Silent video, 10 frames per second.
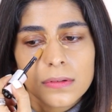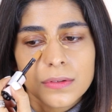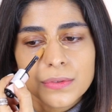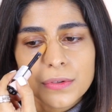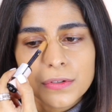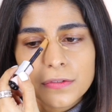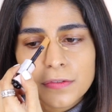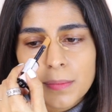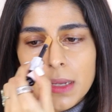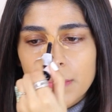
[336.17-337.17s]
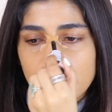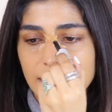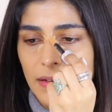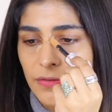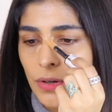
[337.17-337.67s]
to sort of make
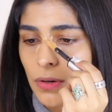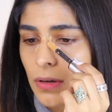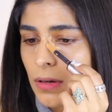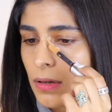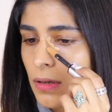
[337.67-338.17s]
myself look